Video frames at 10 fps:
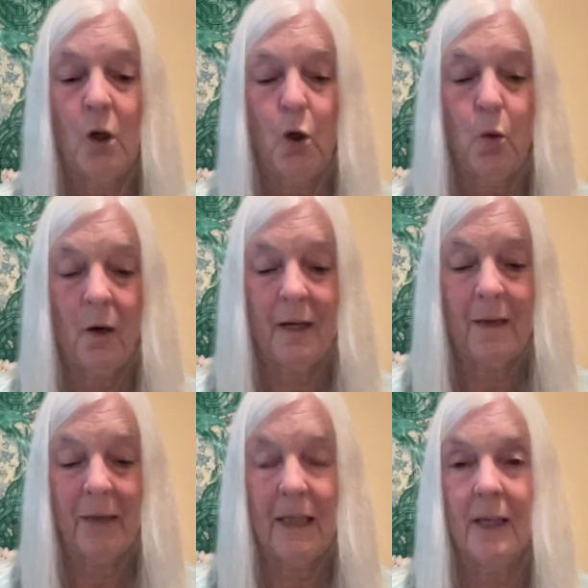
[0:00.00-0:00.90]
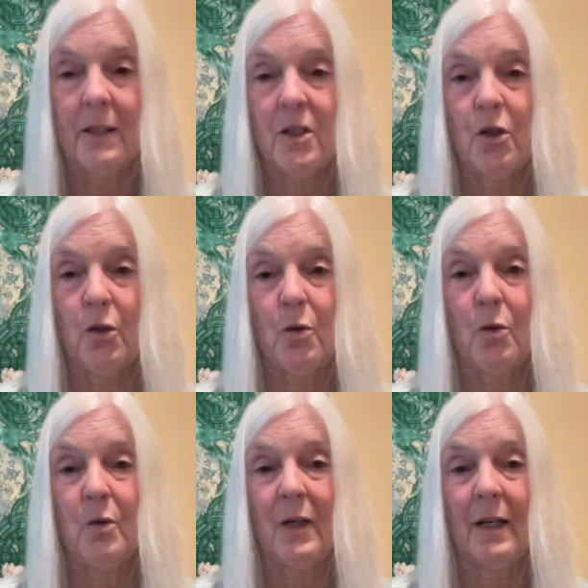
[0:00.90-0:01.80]
who are coming
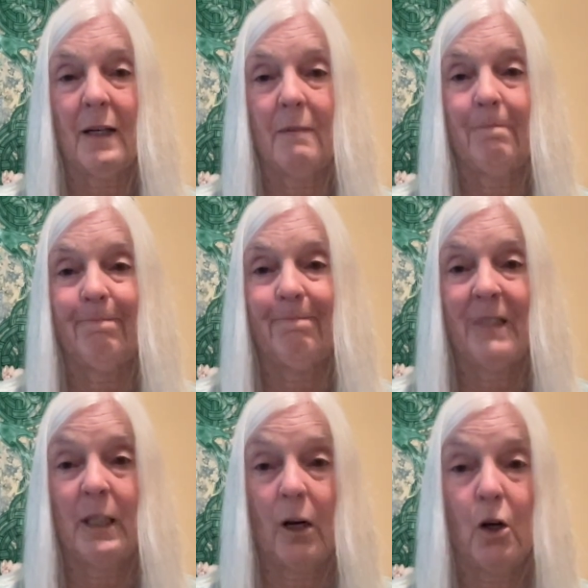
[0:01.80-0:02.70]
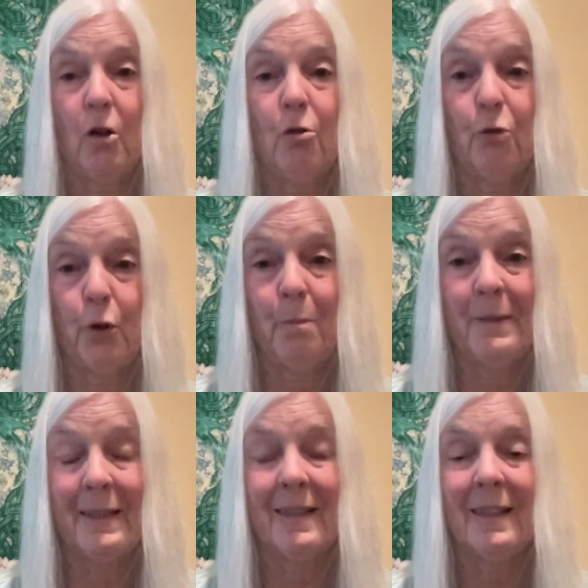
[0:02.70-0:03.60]
into the younger
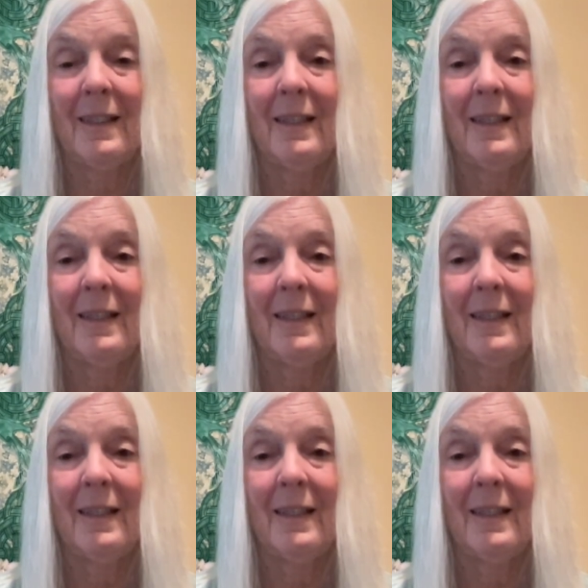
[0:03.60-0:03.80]
groups